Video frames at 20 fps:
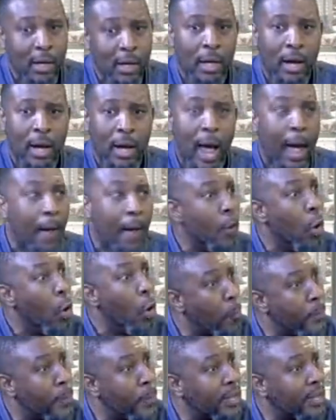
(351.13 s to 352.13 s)
I'm
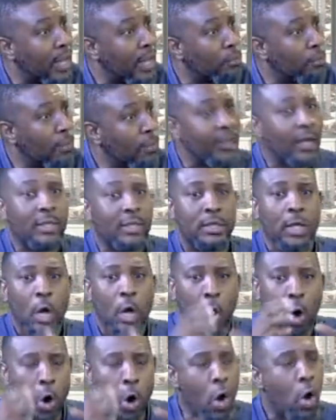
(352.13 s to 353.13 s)
hoping that
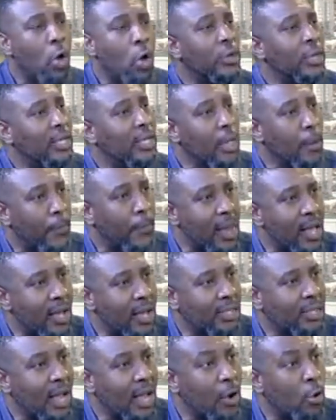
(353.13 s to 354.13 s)
all the key
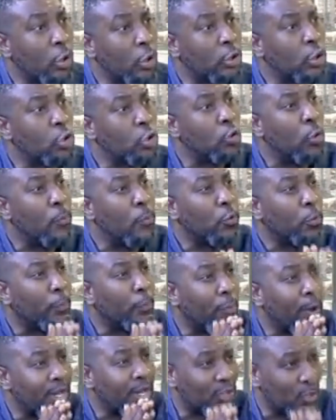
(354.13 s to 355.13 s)
players can continue to put
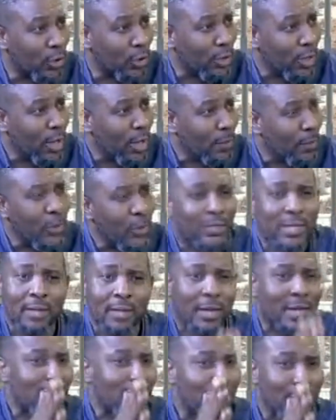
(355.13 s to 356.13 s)
pressure, because
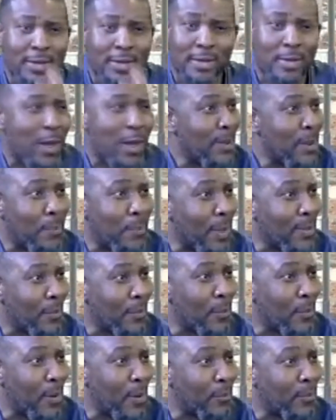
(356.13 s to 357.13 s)
that's an
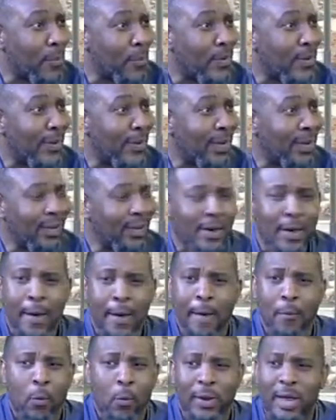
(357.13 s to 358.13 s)
problem again.
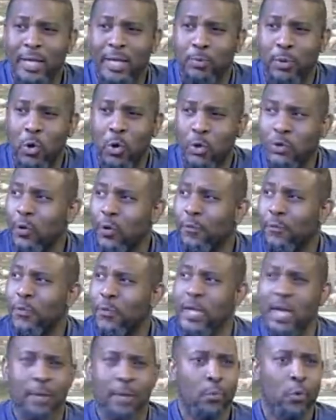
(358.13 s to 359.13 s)
Whether it's because of
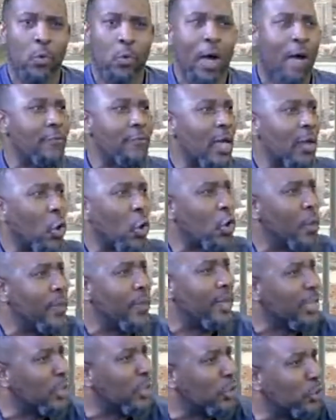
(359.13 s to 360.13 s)
we have the
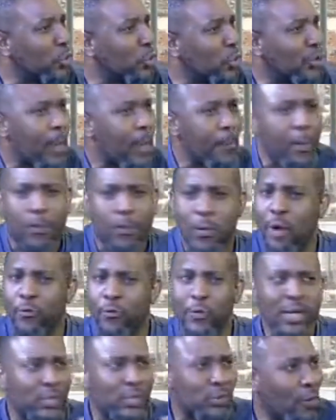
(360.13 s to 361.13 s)
economic issues and people are
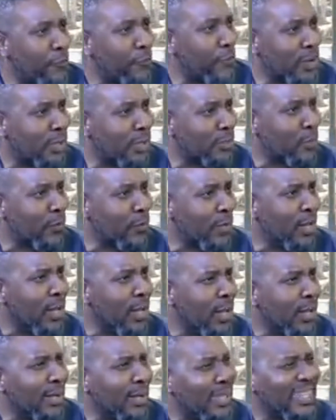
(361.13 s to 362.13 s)
really suffering and stuff like
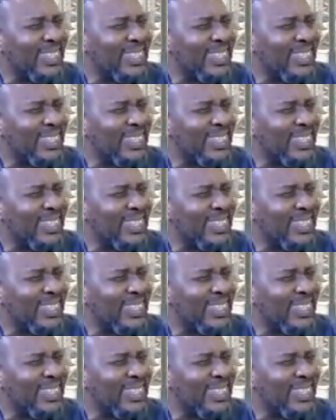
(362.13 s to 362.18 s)
that, there's a